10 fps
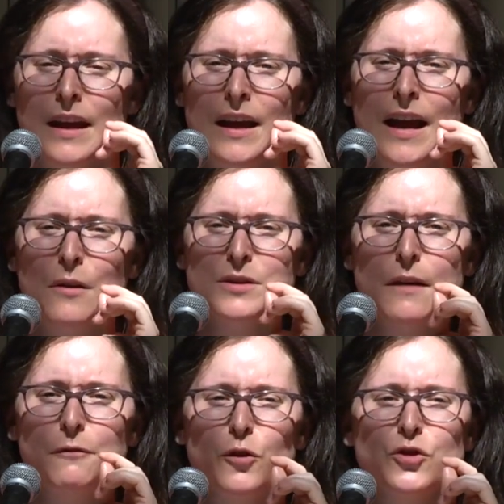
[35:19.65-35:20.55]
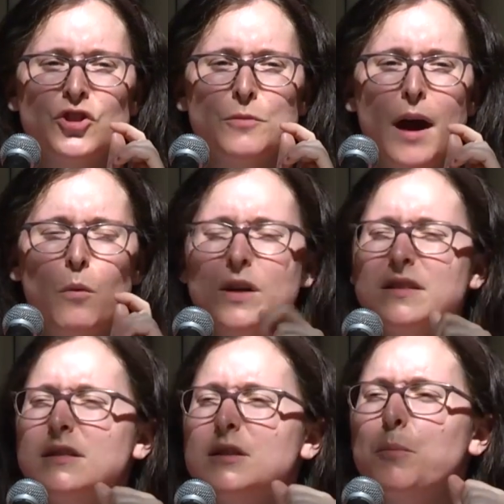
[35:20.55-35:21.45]
How is that first Shema? What is
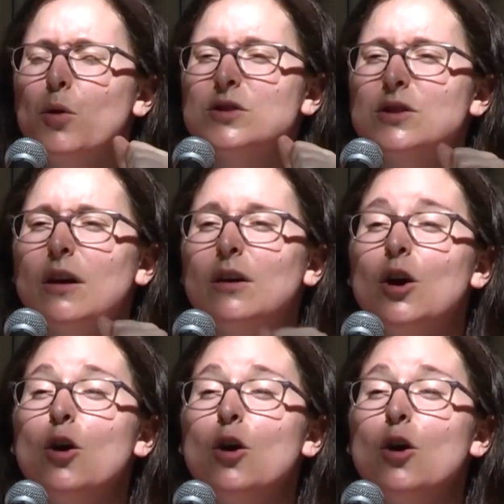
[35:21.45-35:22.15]
it supposed to